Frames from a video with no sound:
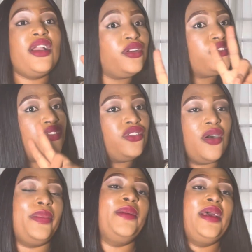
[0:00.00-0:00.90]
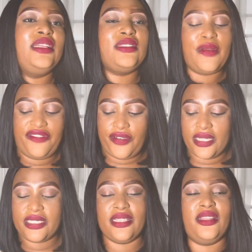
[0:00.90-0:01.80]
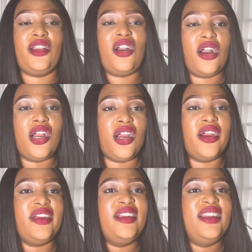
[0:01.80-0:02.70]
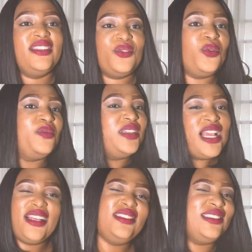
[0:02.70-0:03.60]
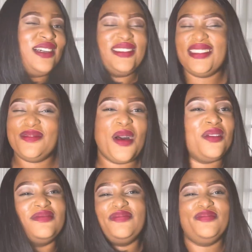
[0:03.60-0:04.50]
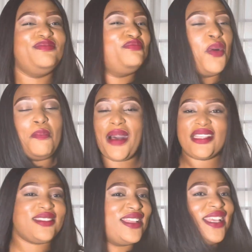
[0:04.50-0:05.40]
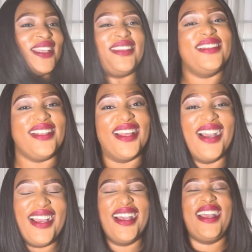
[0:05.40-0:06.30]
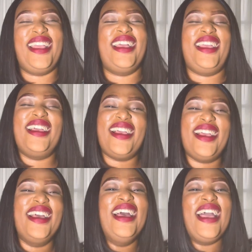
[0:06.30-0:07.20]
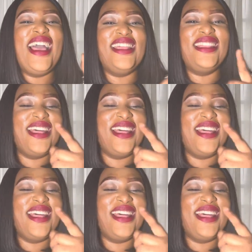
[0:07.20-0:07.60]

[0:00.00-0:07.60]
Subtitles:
got two compliments. My friend in the car told me, yeah, you smell bombastic. And